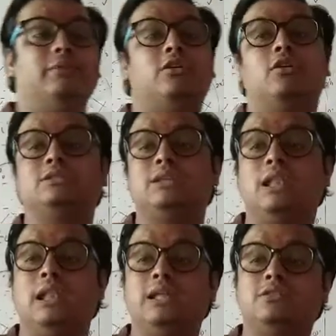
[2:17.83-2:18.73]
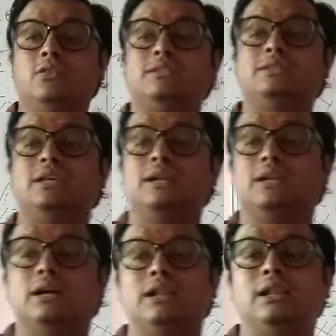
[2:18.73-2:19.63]
because the length of the
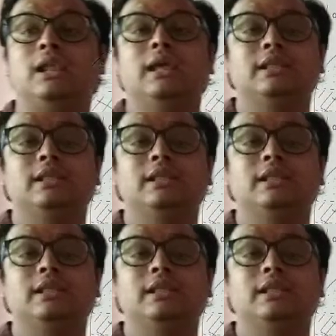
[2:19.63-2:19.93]
circle,